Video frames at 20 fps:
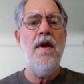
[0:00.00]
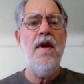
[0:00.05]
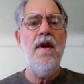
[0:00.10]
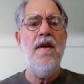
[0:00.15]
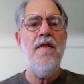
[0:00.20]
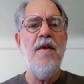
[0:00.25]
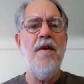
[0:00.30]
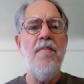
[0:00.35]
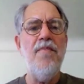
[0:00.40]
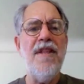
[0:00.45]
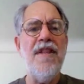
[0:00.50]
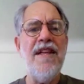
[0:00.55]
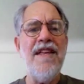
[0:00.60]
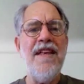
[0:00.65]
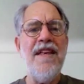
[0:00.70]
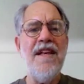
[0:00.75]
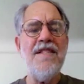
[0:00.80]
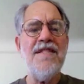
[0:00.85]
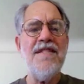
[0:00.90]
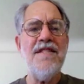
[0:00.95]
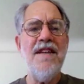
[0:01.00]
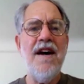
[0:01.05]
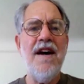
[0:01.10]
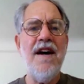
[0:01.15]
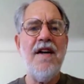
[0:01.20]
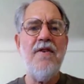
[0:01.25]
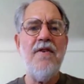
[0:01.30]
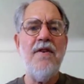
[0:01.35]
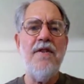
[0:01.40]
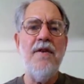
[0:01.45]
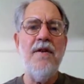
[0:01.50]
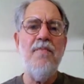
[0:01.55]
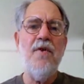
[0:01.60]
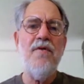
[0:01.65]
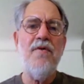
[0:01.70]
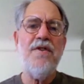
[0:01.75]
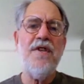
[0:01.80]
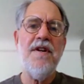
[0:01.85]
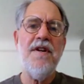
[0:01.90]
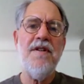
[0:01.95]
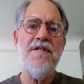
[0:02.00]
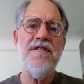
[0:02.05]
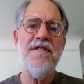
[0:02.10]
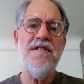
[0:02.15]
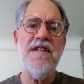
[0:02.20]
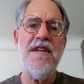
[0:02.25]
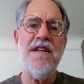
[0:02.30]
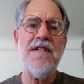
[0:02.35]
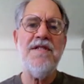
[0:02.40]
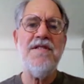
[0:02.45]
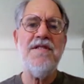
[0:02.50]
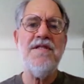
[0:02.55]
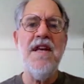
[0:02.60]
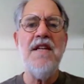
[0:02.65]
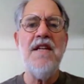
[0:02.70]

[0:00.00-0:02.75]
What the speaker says: The blinking sign on the Motel 6